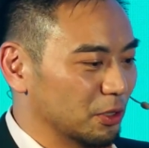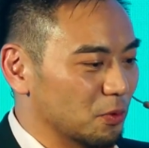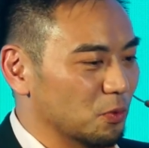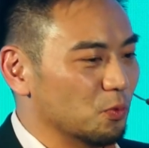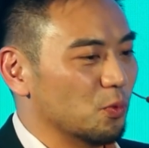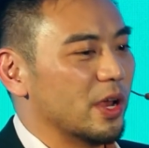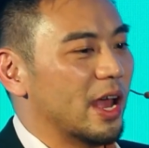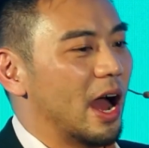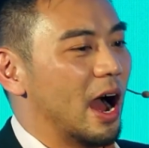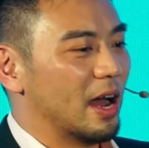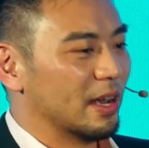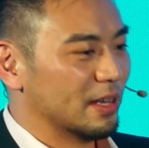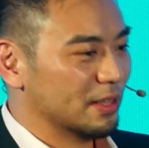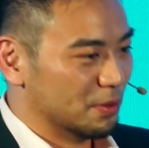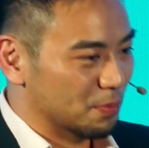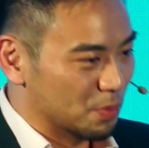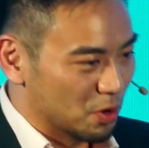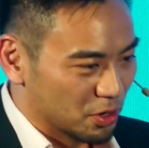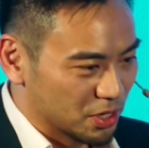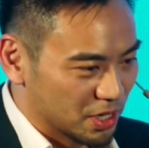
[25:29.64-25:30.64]
we are in the
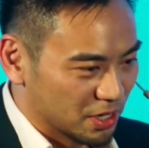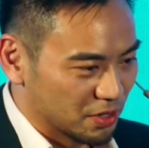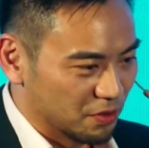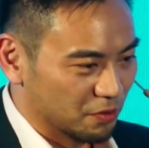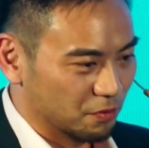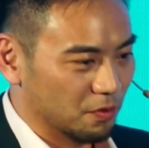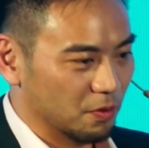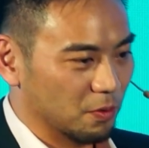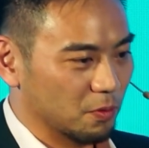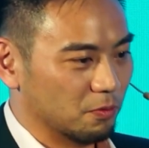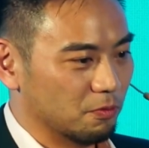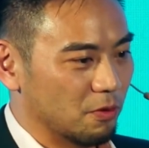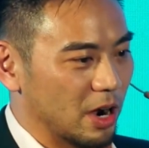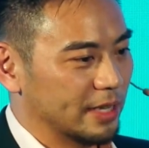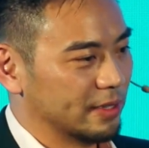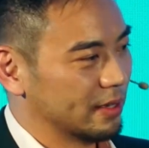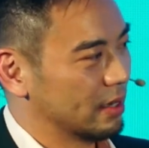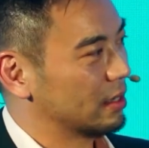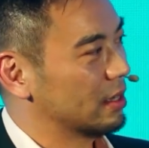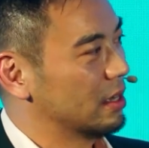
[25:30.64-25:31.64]
process of
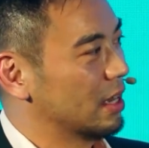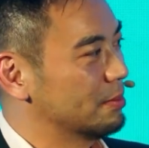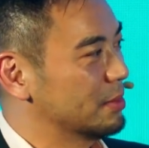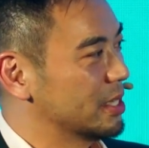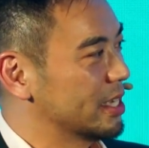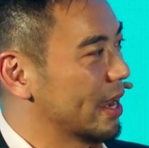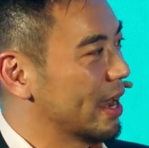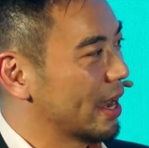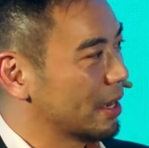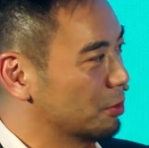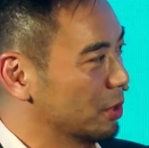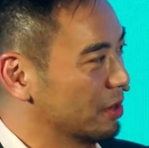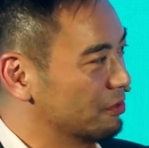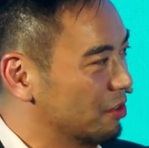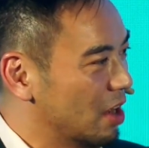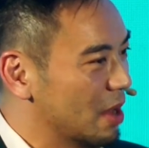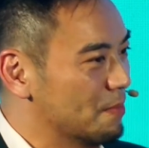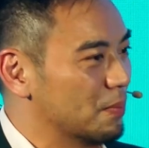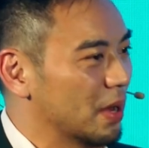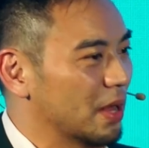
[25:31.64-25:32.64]
raising a climate to equity
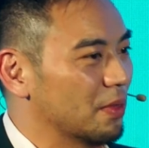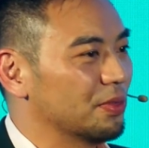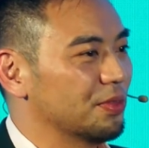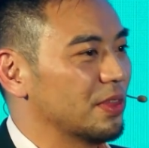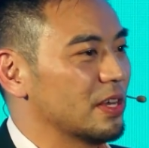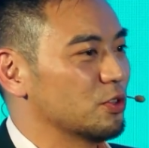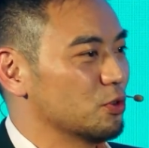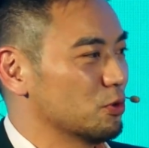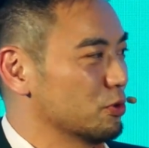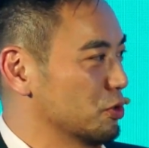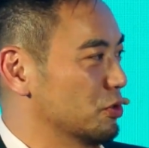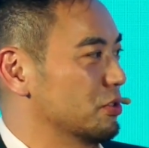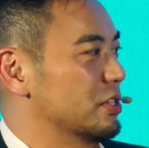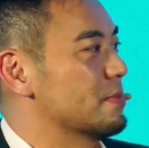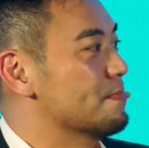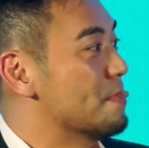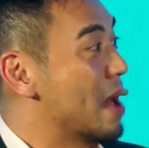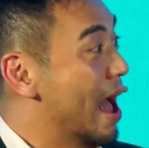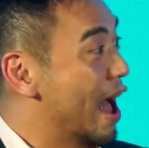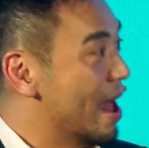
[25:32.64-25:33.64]
fund, but there's also
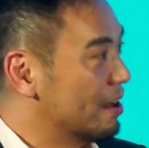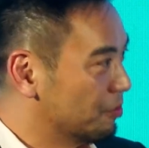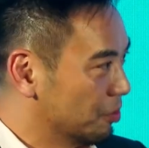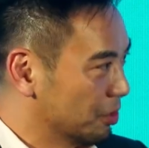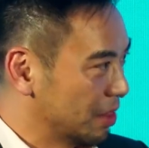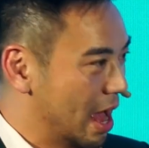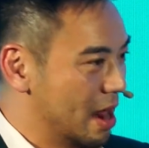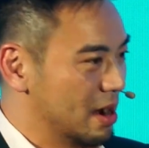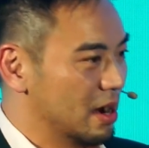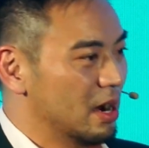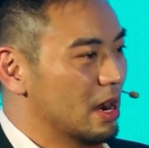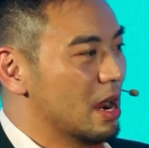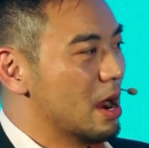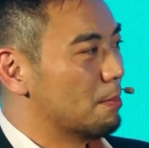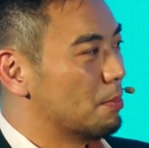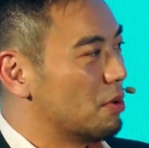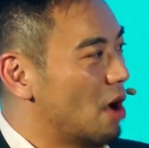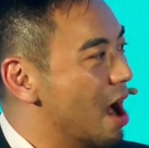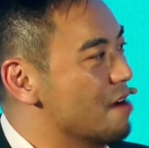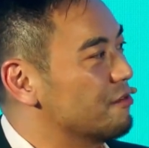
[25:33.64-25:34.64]
demand for that
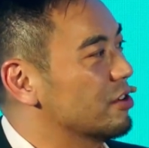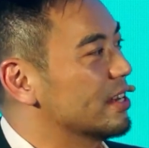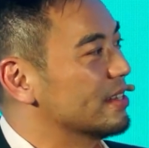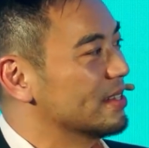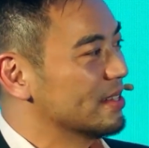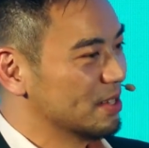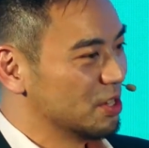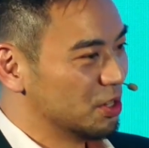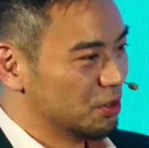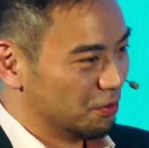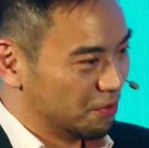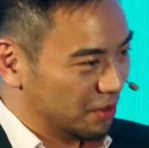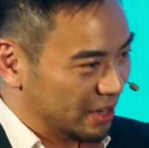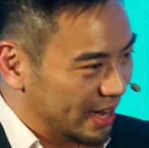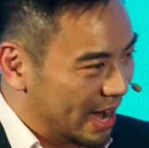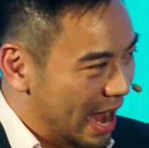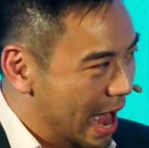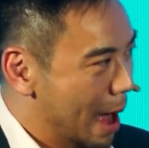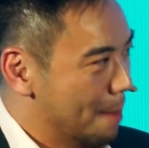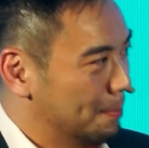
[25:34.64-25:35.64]
private sort of
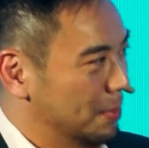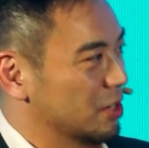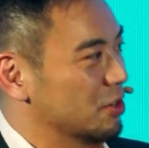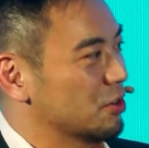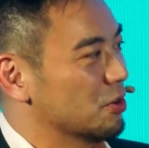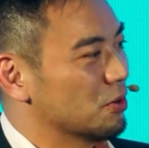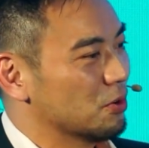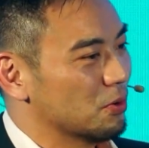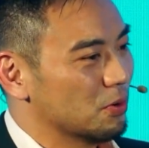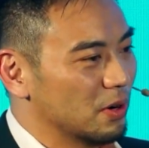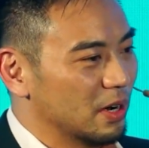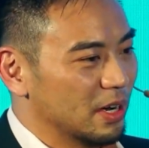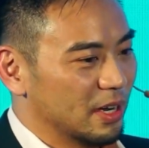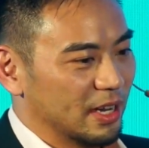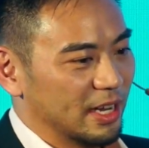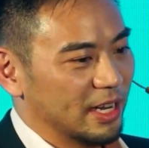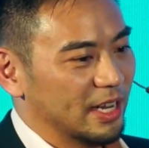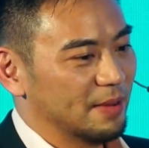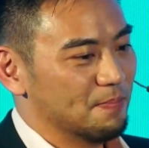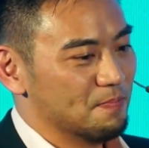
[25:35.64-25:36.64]
capital
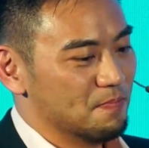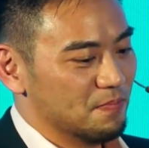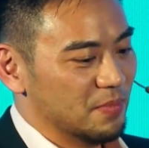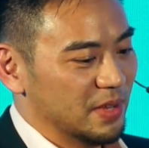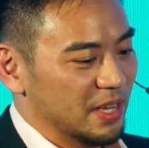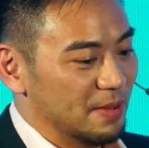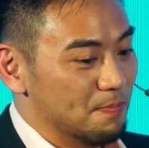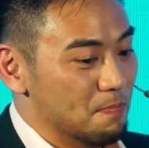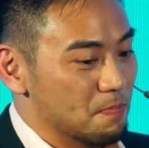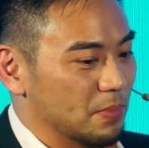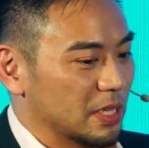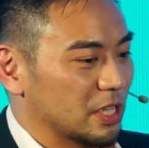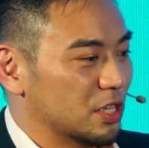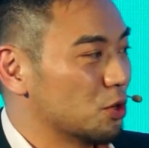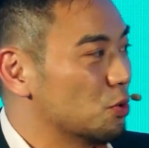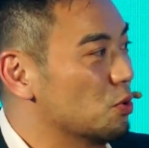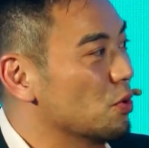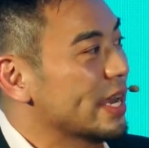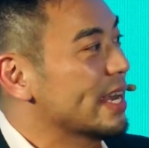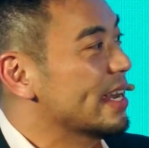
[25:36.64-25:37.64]
in
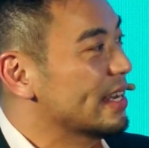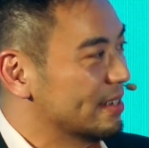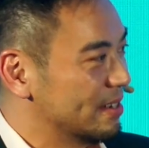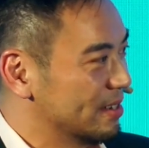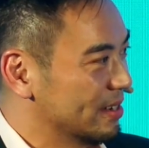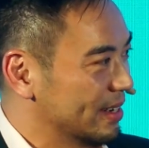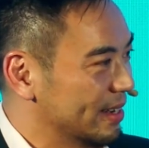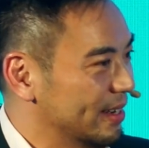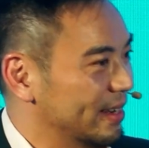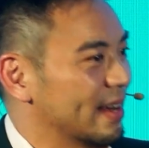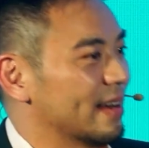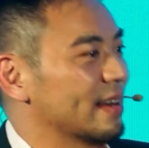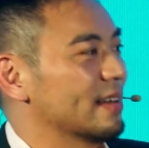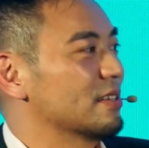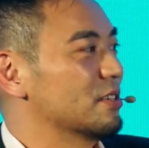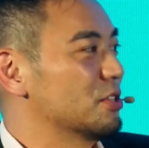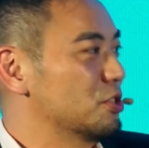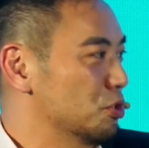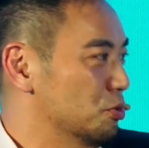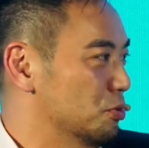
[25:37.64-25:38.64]
between to get
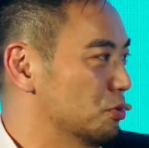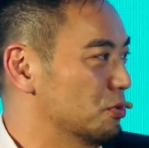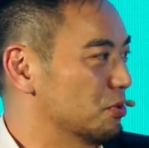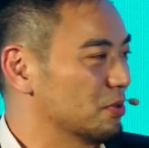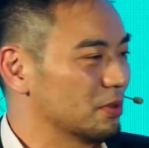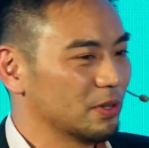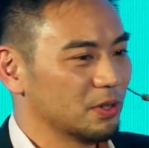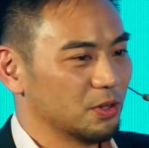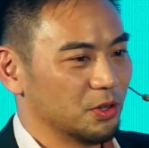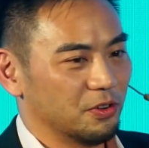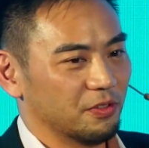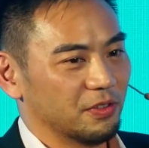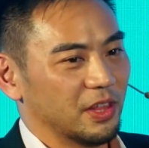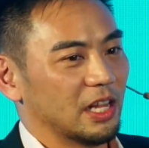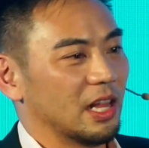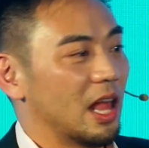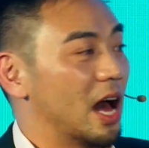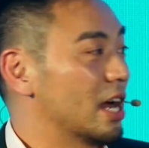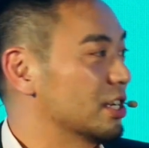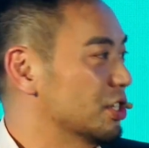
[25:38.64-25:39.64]
it to sort of the
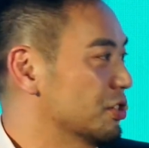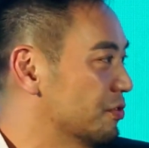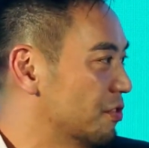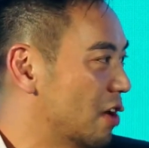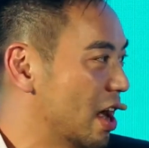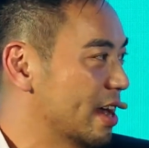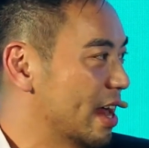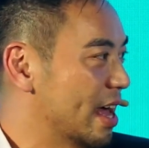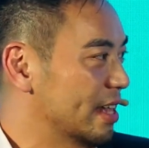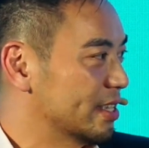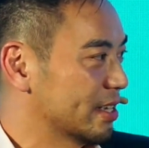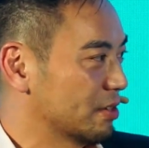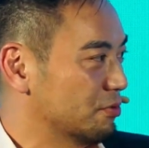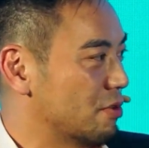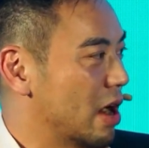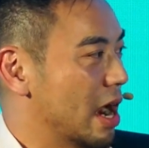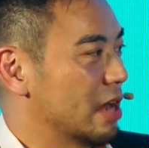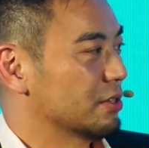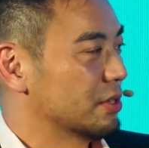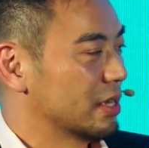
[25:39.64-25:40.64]
larger financing
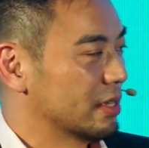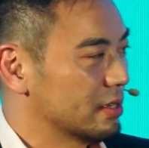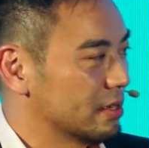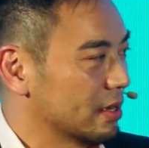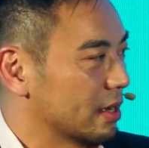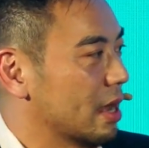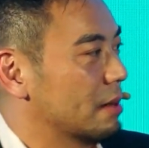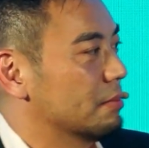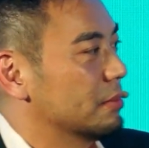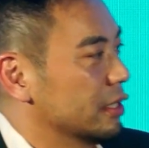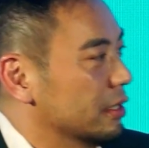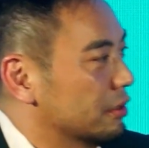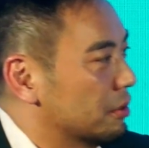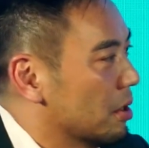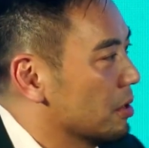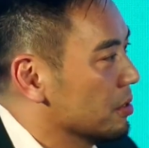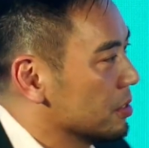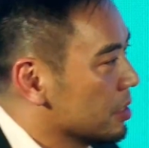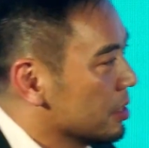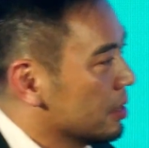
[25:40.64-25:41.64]
rounds as the company
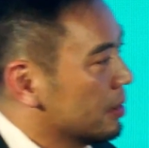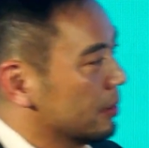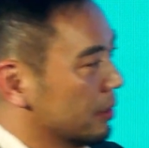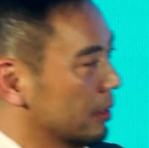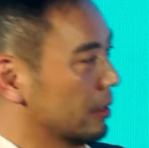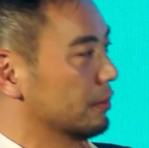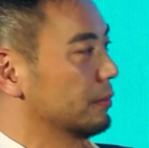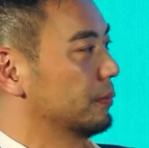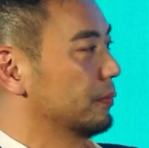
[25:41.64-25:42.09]
grows. Yeah.